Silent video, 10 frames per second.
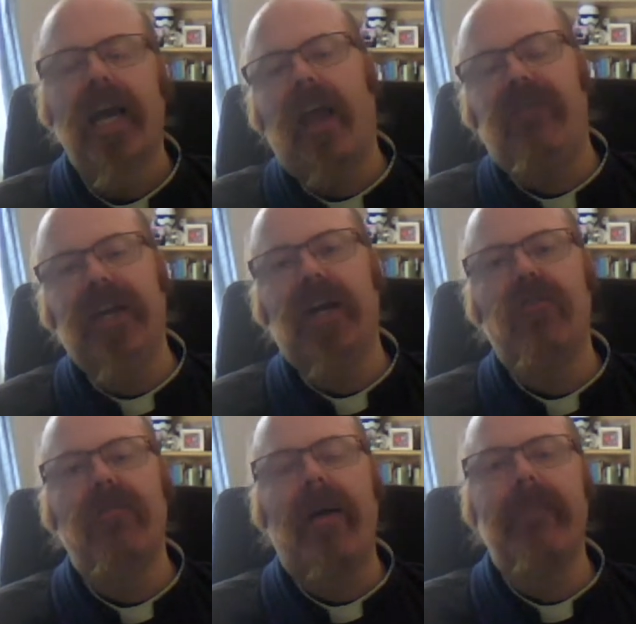If you
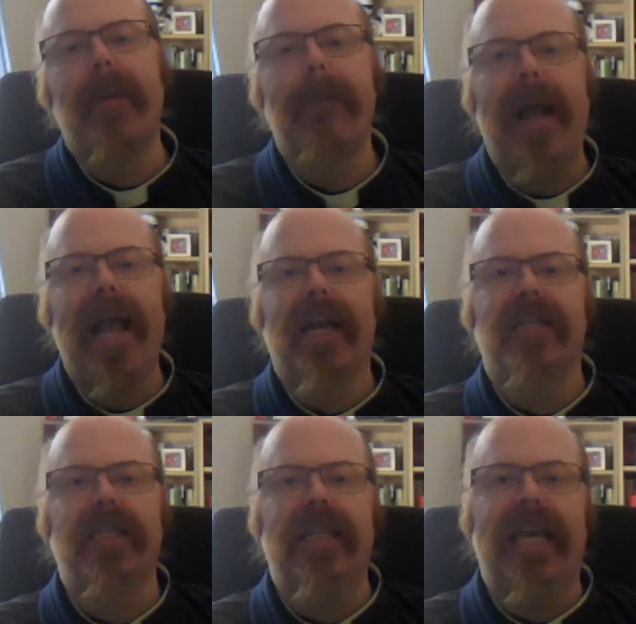can remember
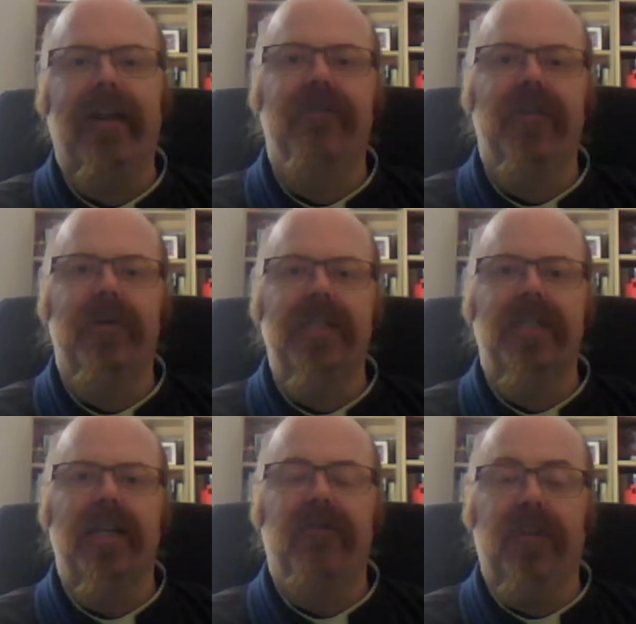back to the
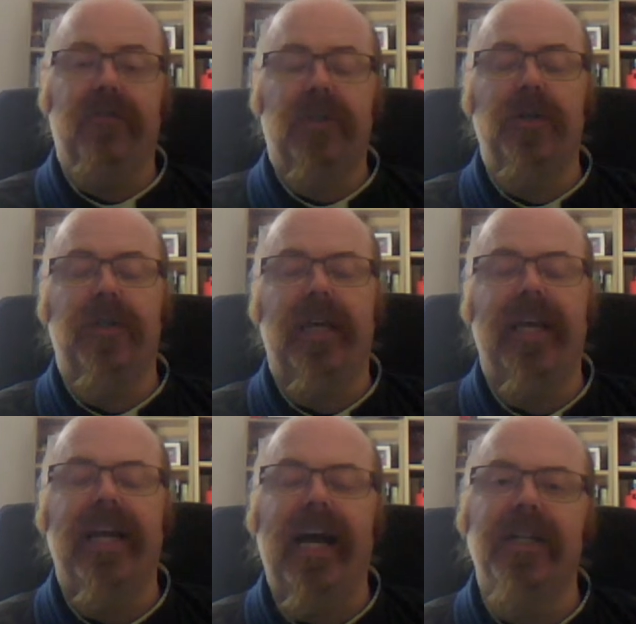influence, to
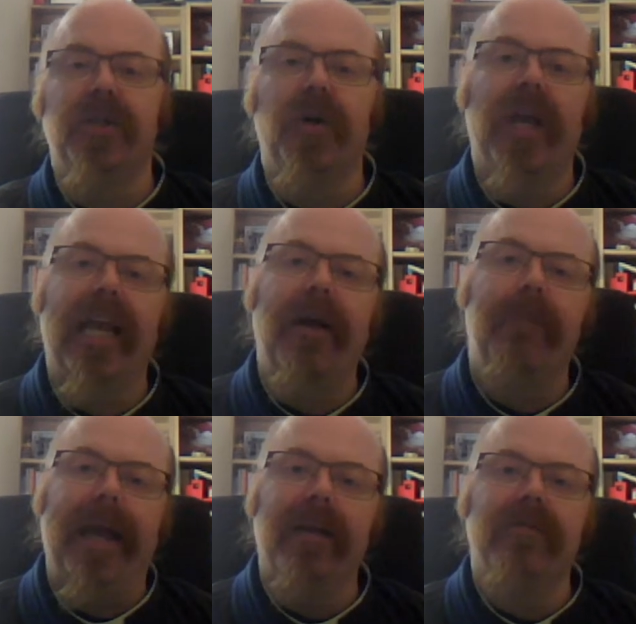the talking
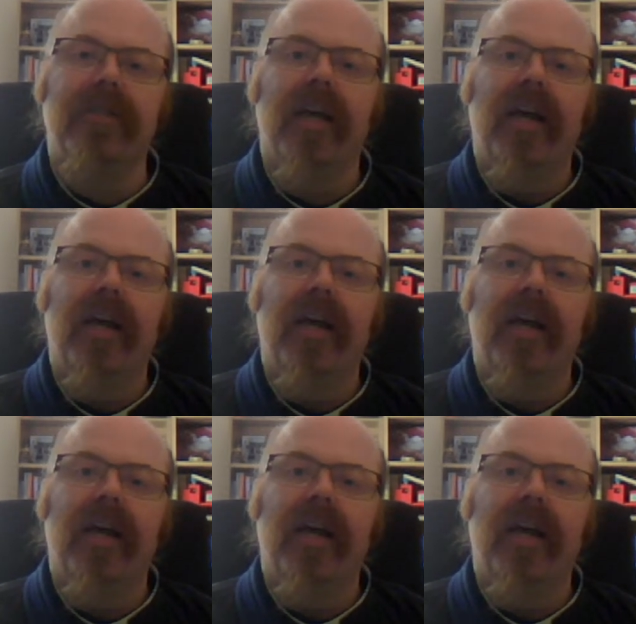about